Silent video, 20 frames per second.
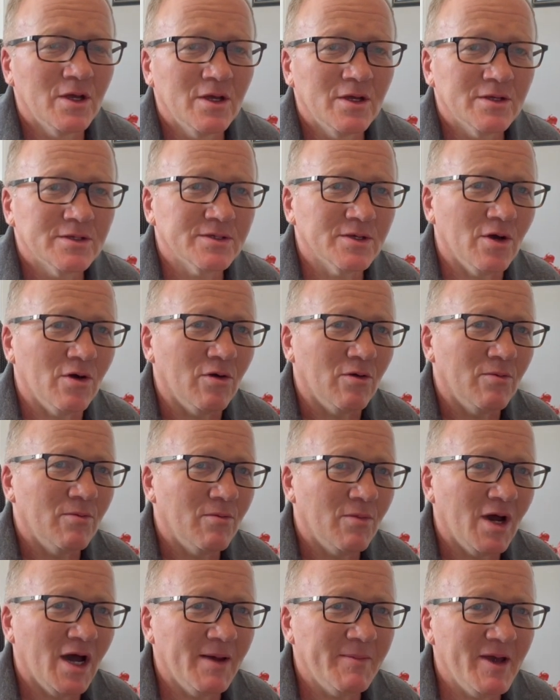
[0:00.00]
So
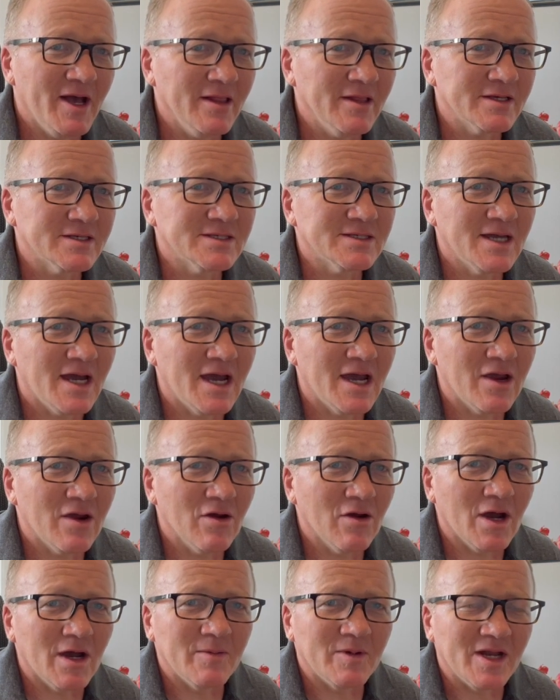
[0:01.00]
I'm Alex Dyer.
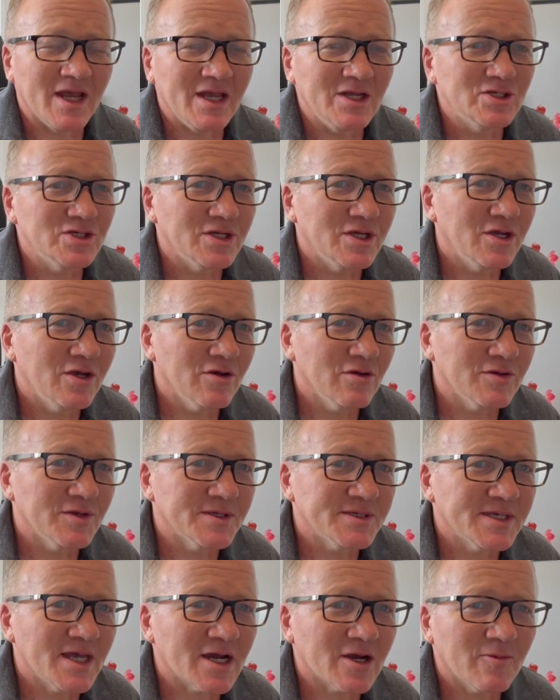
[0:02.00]
I'm an agent here in the
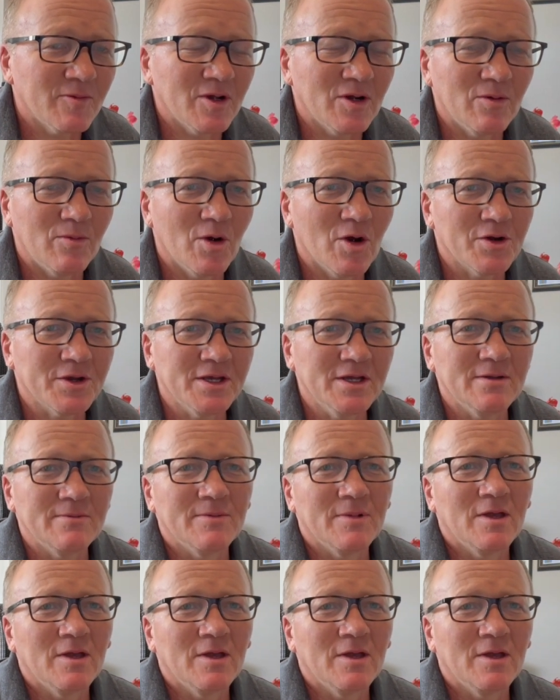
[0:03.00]
Sacramento market.